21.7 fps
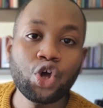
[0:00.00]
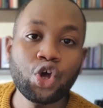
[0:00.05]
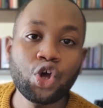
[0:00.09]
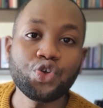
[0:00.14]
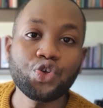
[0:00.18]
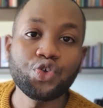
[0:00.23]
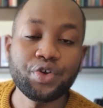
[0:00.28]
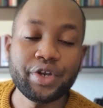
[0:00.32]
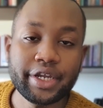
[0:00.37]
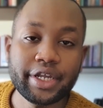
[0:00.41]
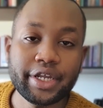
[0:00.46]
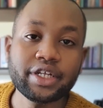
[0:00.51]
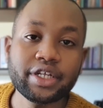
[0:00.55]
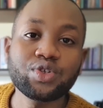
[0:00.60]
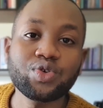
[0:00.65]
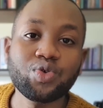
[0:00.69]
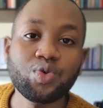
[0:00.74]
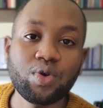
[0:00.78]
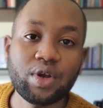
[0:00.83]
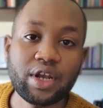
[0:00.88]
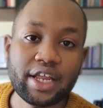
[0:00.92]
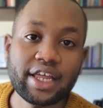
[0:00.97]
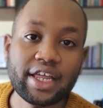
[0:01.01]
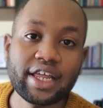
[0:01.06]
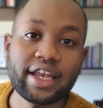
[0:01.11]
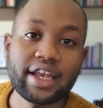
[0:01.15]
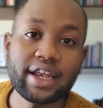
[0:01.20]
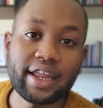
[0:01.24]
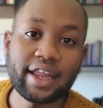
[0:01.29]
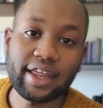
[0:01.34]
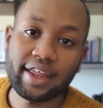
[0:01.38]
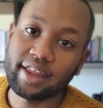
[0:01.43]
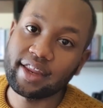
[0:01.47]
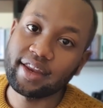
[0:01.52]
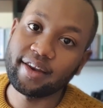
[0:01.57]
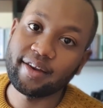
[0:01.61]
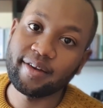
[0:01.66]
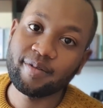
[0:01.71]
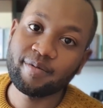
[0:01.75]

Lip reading: You need to lean in.